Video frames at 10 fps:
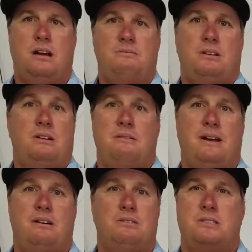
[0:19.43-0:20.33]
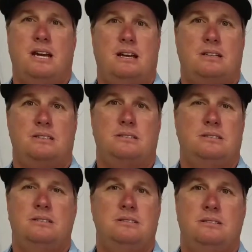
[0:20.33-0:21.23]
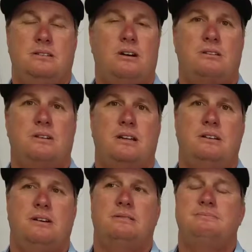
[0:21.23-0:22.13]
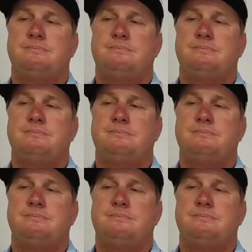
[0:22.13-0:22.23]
I'm donating my whole check. There's no other way to do it.